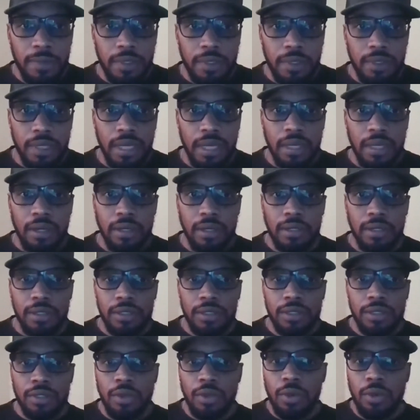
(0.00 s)
that are
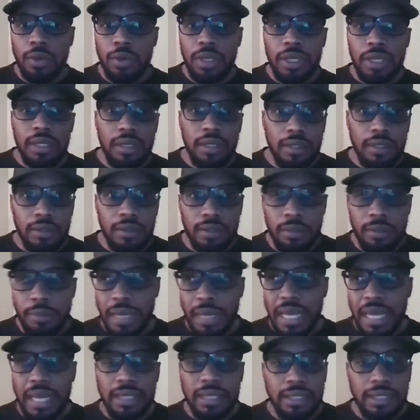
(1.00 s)
doing the
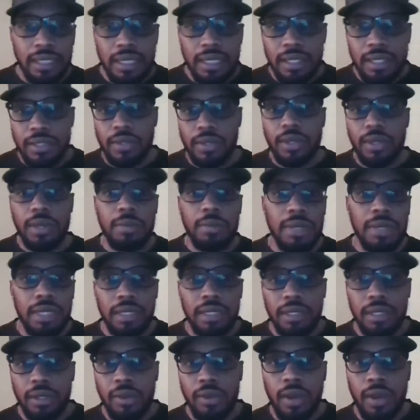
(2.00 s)
bad things or
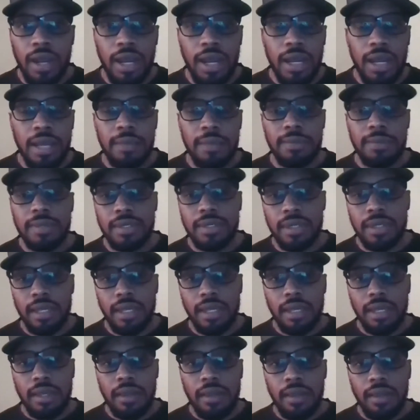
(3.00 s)
committing the crimes,
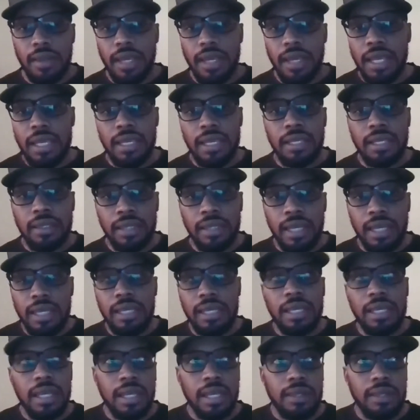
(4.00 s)
they
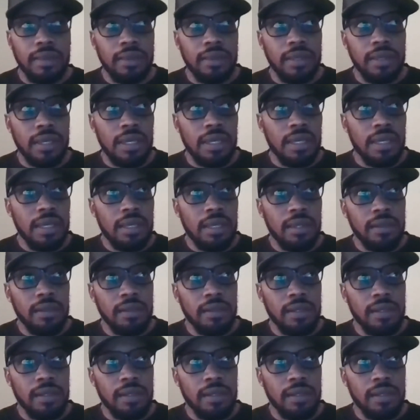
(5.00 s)
get they